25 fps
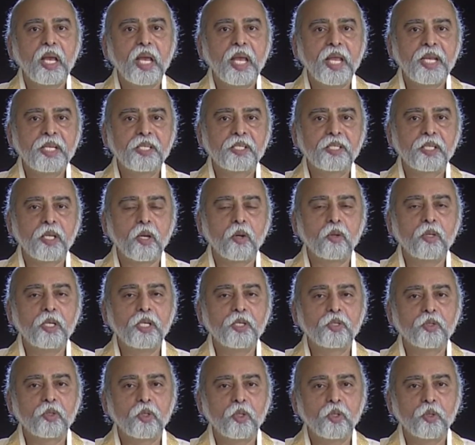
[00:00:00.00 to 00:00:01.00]
Hence, the
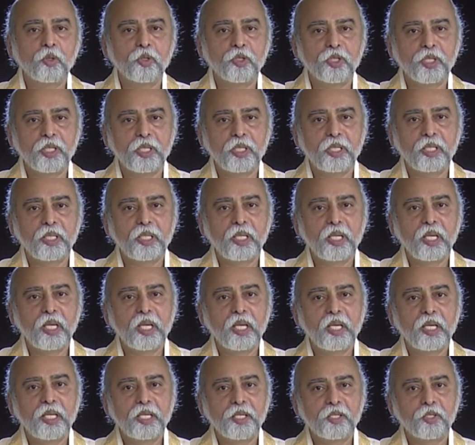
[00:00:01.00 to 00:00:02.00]
only solution
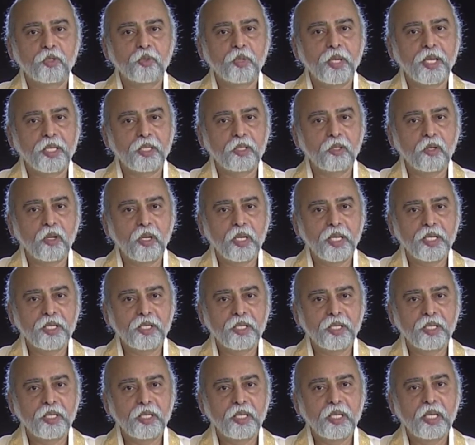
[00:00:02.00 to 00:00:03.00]
is to
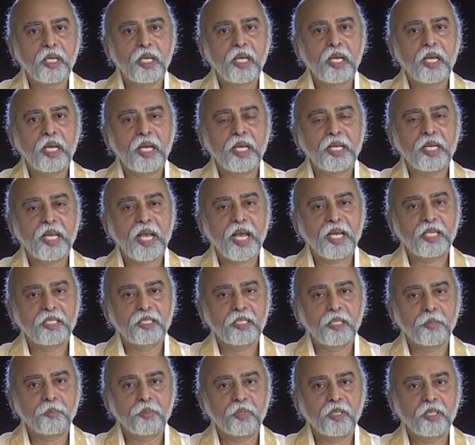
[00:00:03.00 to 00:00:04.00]
acknowledge and
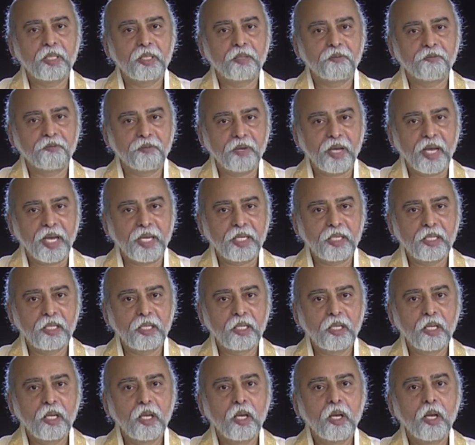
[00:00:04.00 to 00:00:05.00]
accept the fact
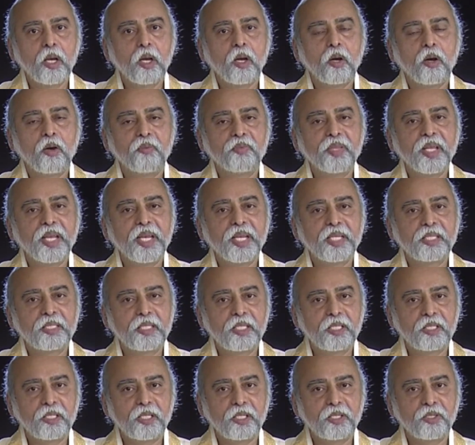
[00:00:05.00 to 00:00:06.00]
of their
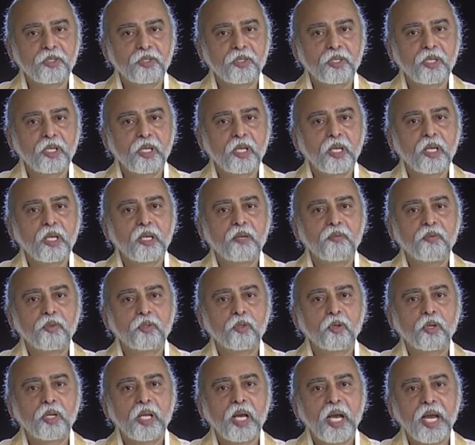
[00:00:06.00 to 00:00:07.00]
existence
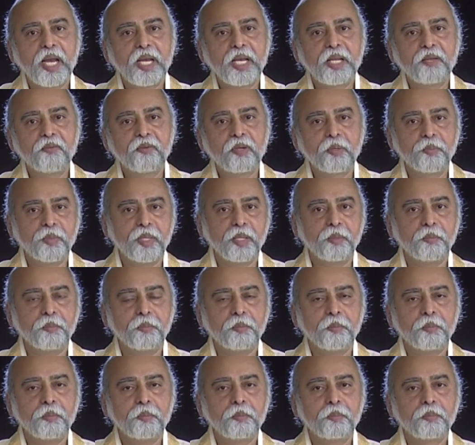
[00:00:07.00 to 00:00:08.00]
without hiding from them.
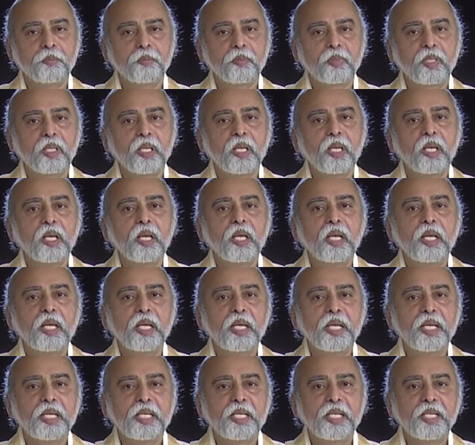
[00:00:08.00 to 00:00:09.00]

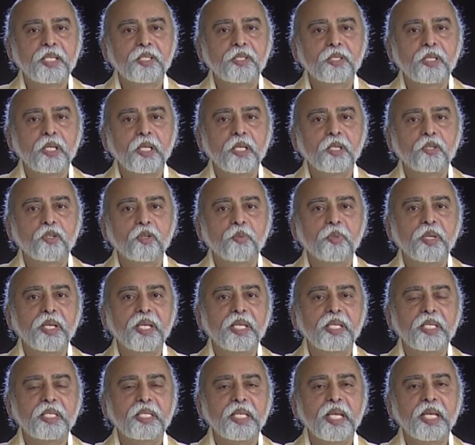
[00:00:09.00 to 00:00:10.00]
It is to be
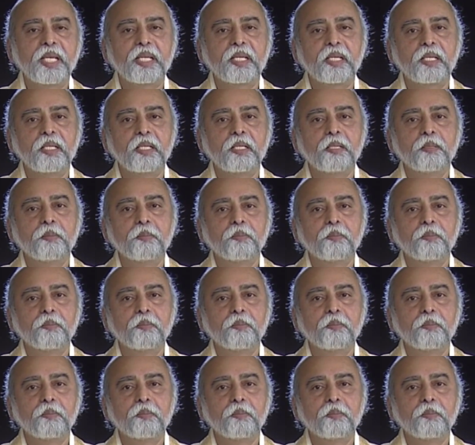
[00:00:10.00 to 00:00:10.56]
integral.